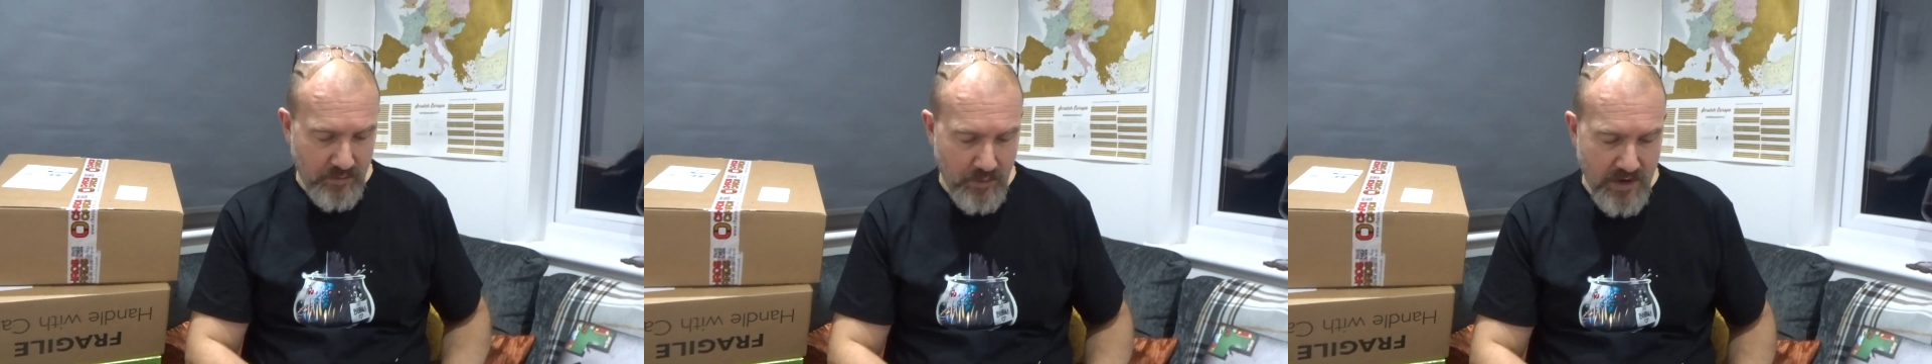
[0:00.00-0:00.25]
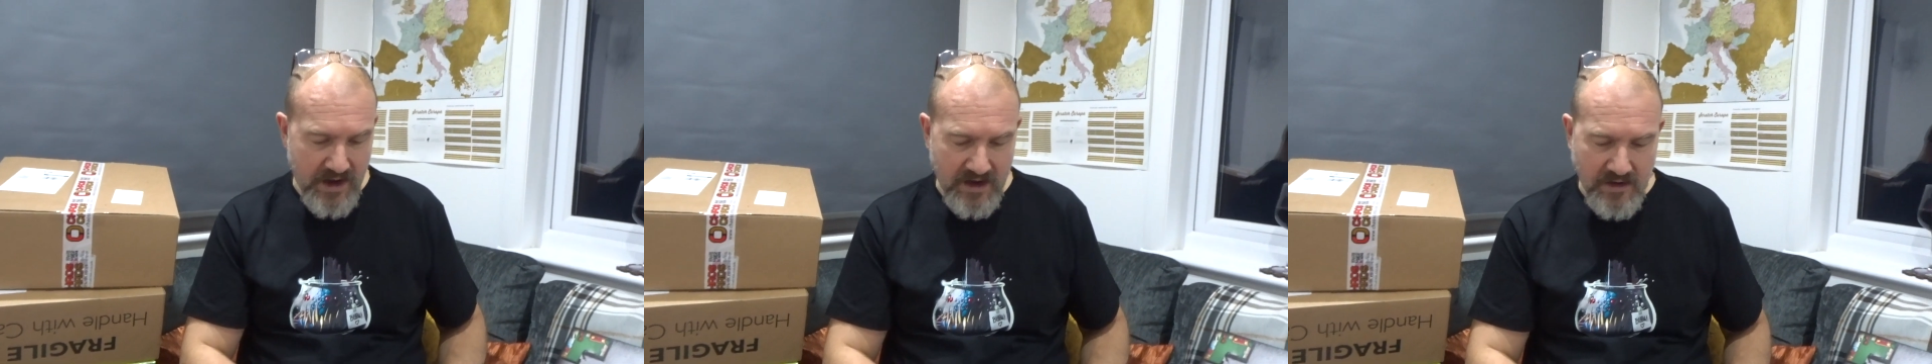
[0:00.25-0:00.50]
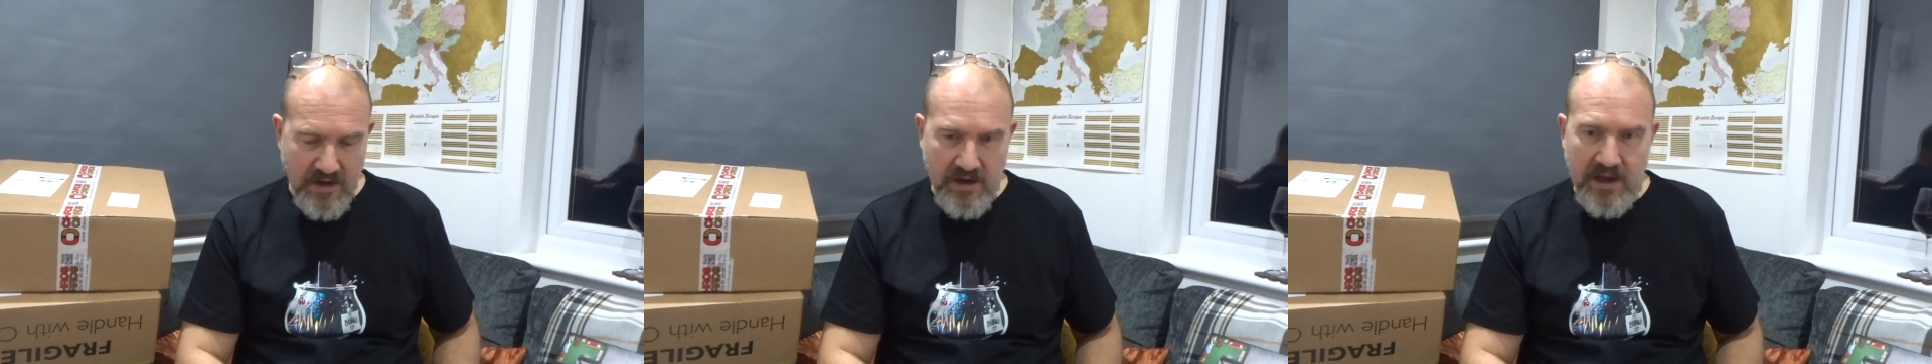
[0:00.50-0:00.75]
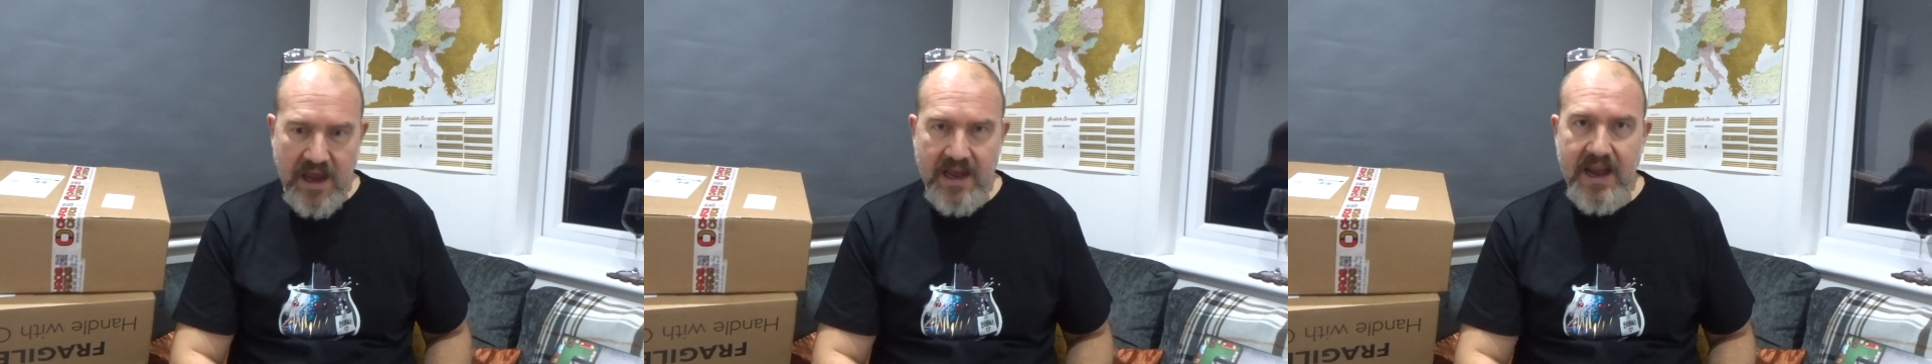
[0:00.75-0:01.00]
where you
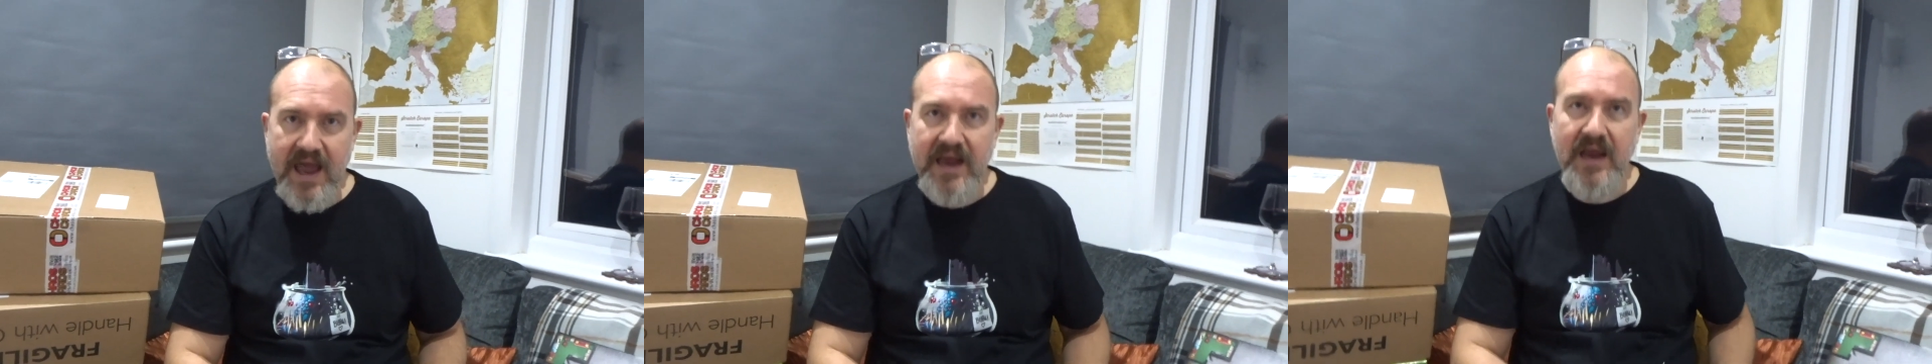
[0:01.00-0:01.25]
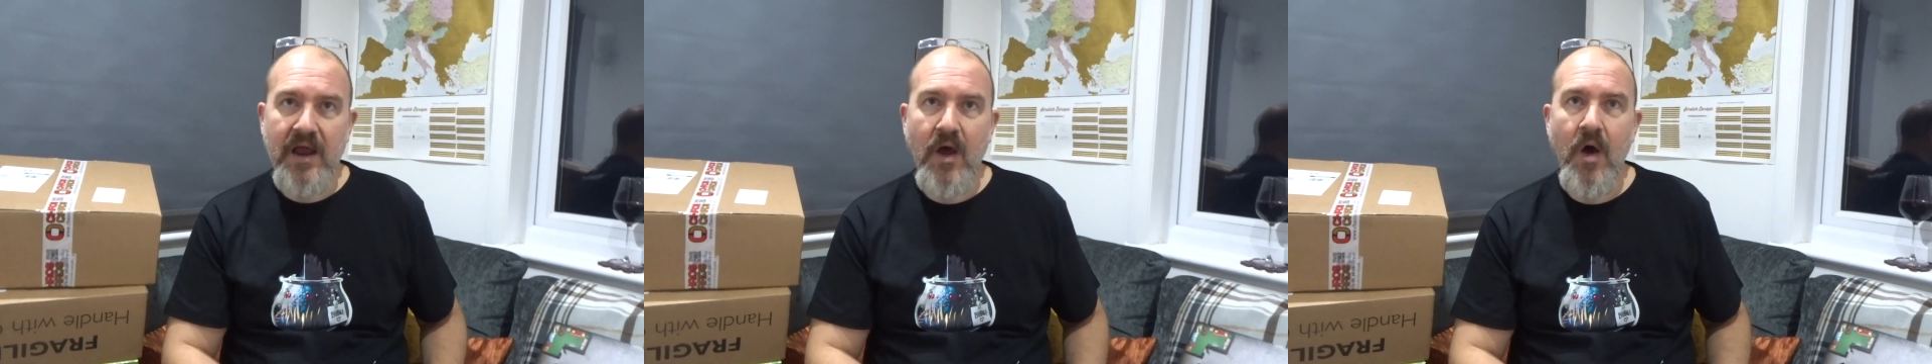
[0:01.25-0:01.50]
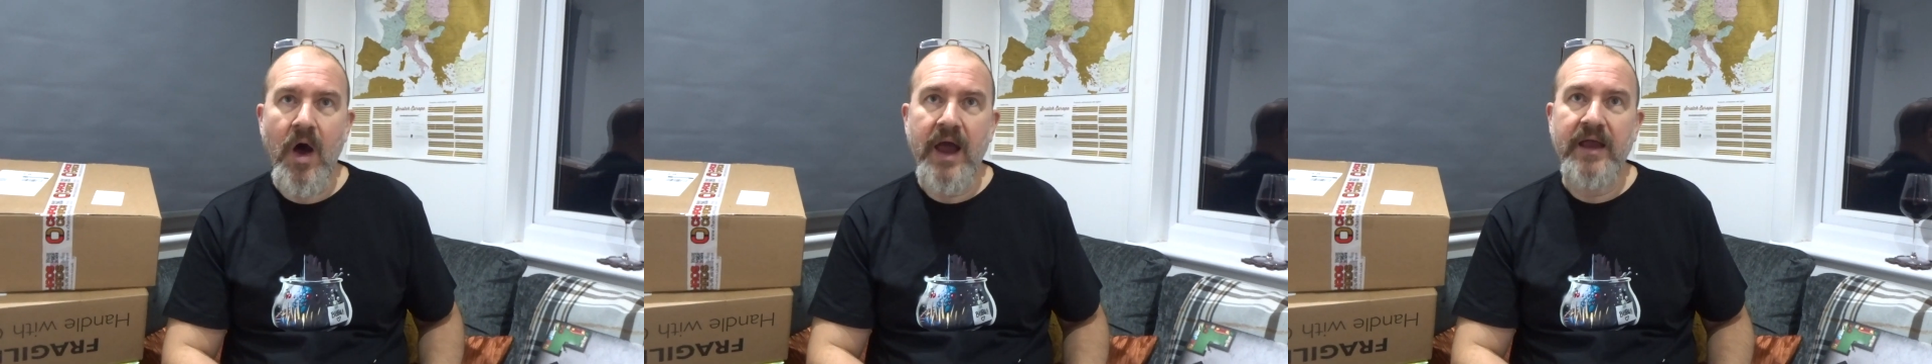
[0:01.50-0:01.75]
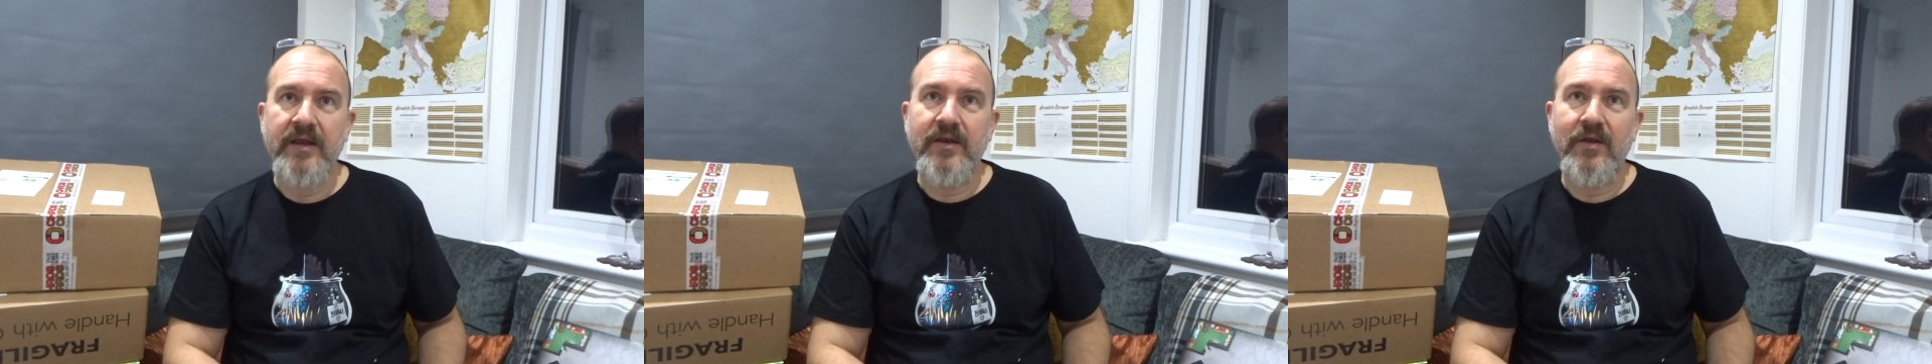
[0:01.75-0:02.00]
get that
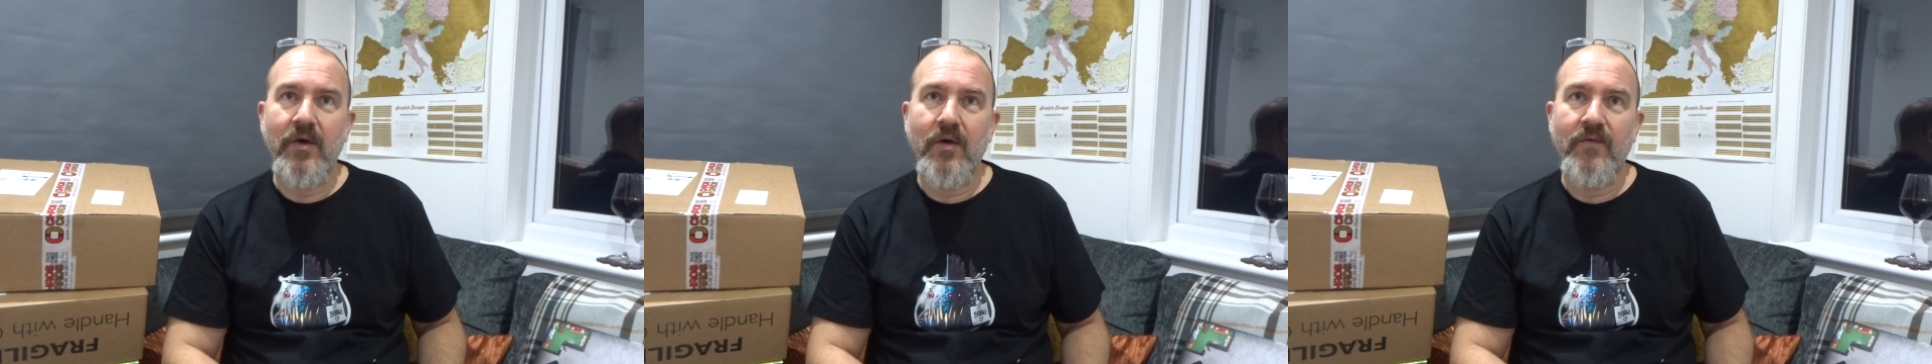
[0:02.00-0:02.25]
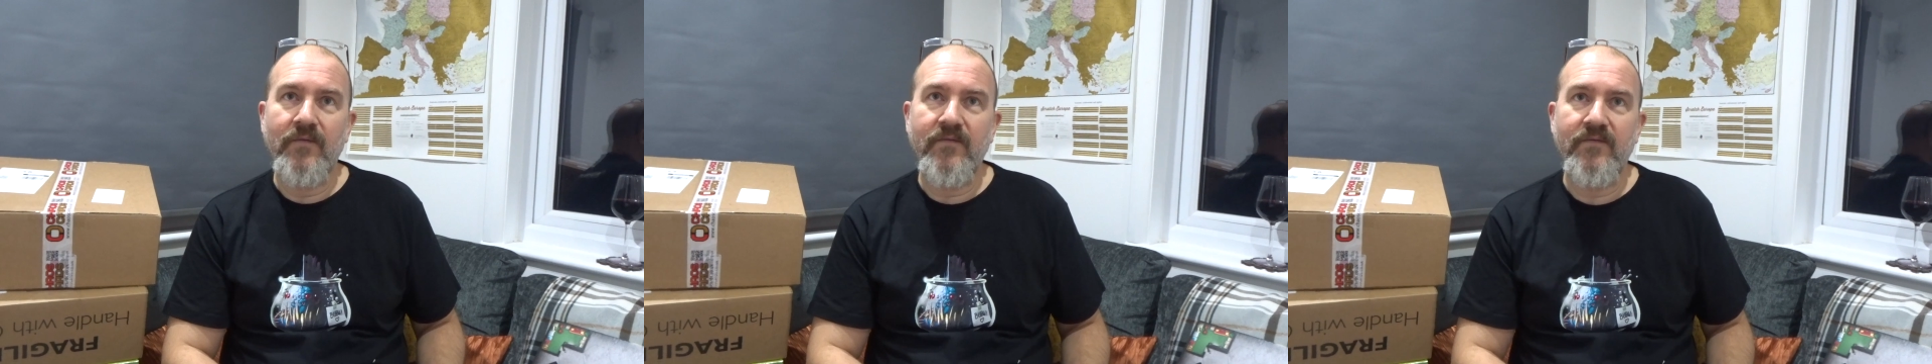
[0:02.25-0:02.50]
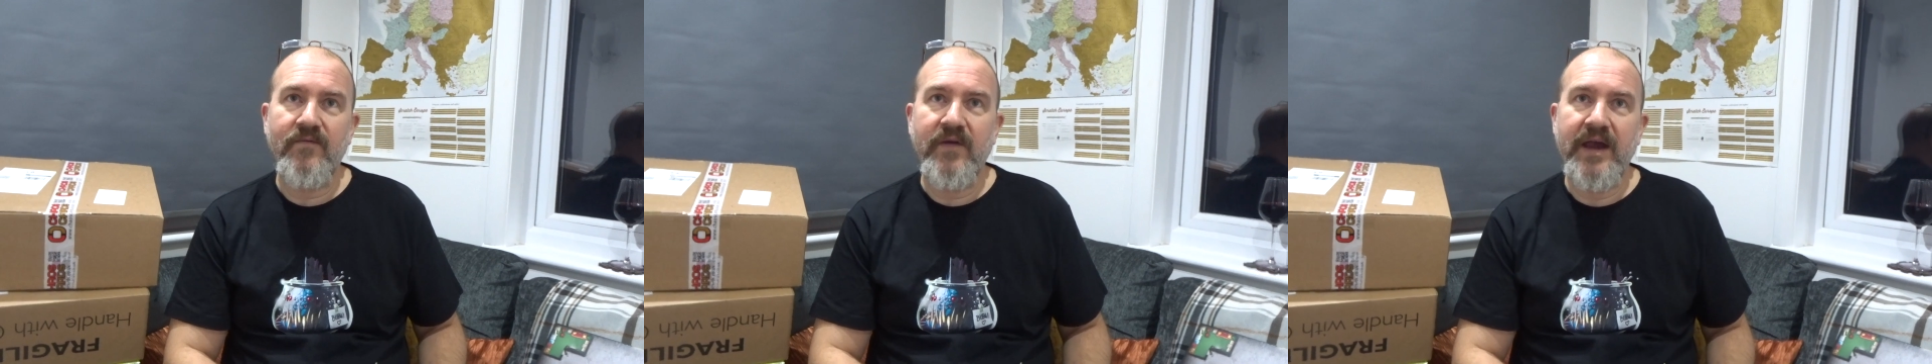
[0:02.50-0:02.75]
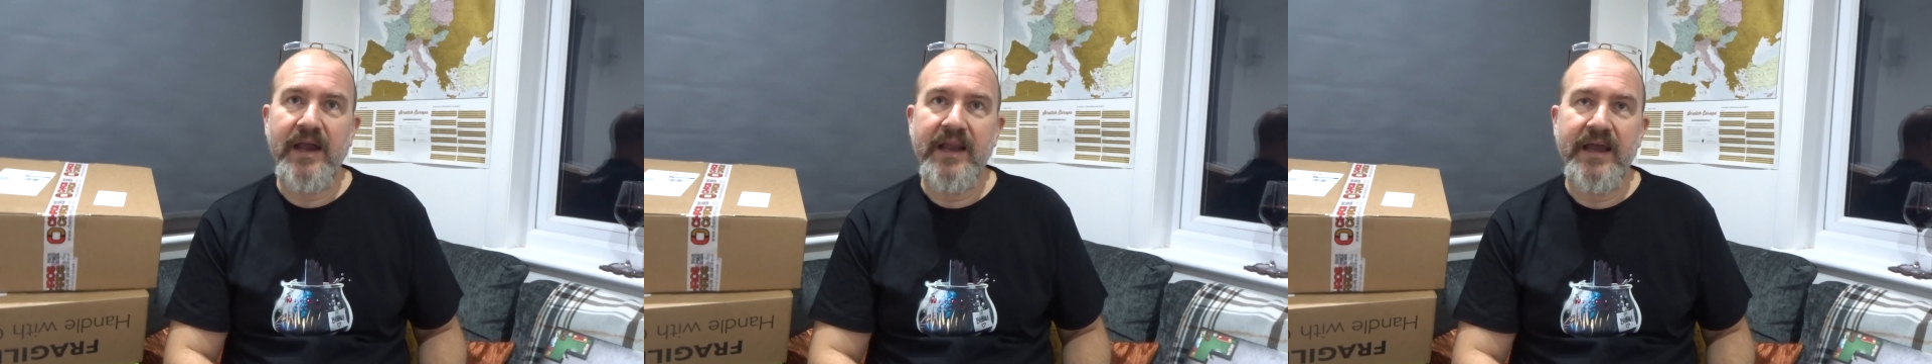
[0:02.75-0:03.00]
kind of
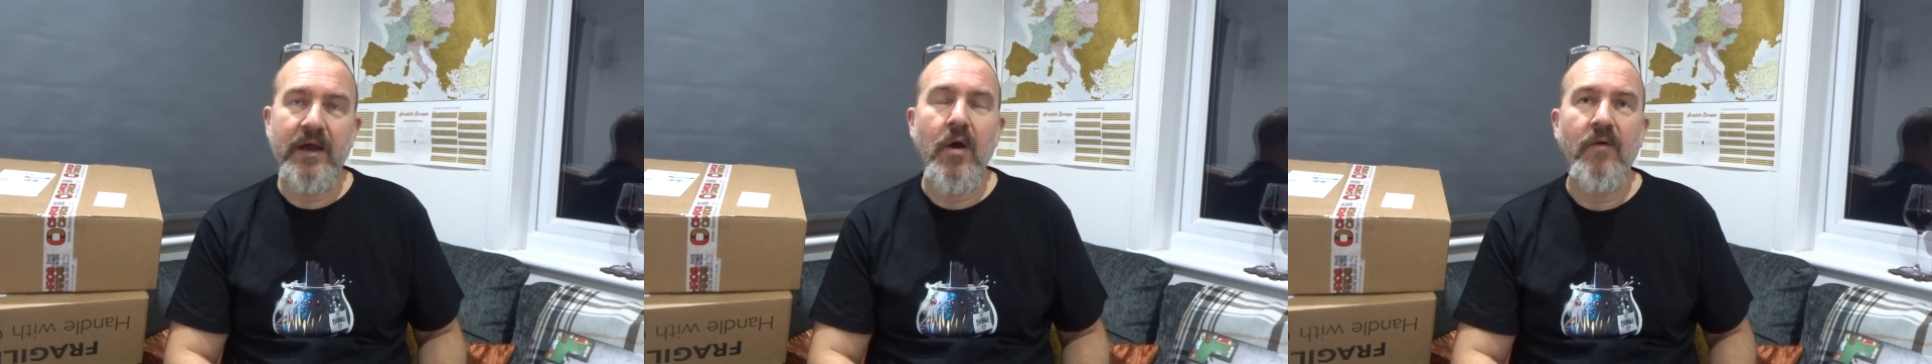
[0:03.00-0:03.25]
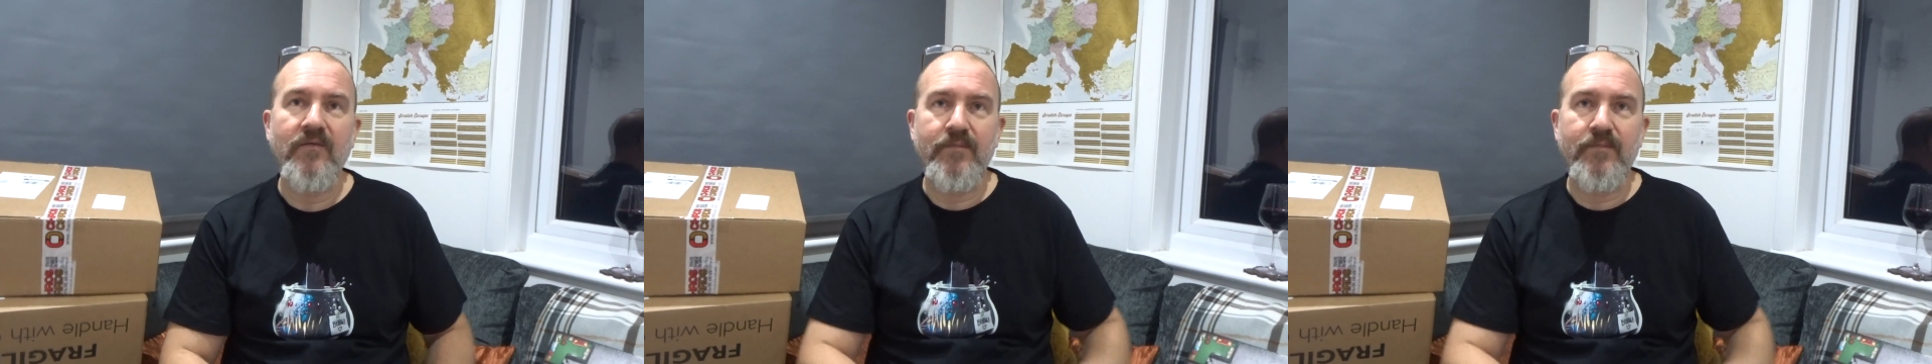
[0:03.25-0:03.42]
feeling of